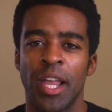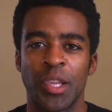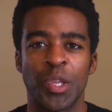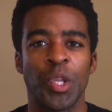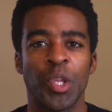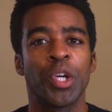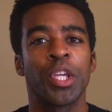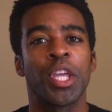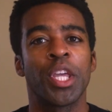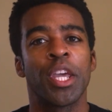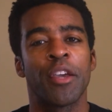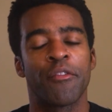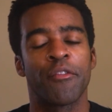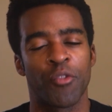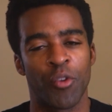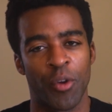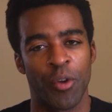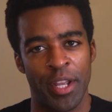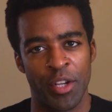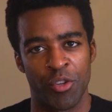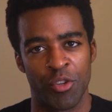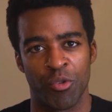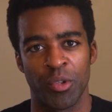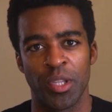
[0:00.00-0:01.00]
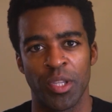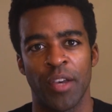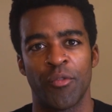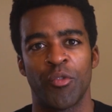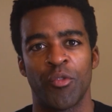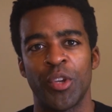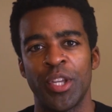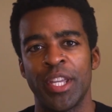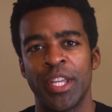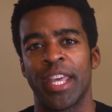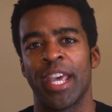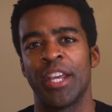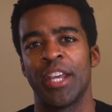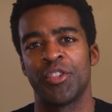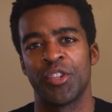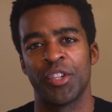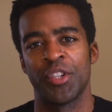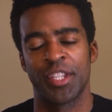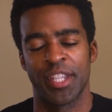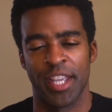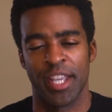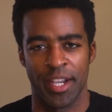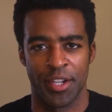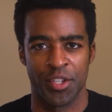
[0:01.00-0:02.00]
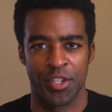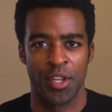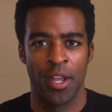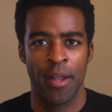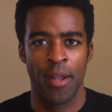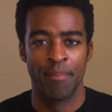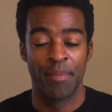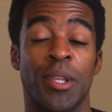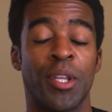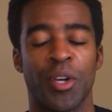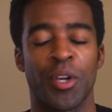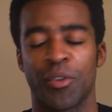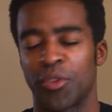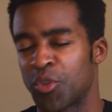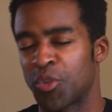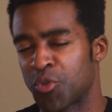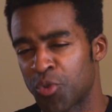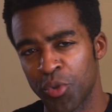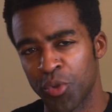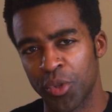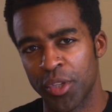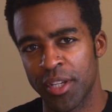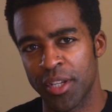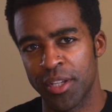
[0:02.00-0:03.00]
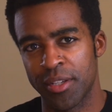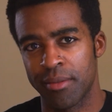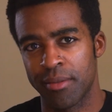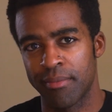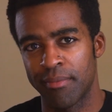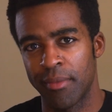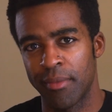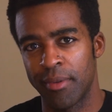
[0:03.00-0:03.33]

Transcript: looking for entry level EKG techs. Look, the truth is,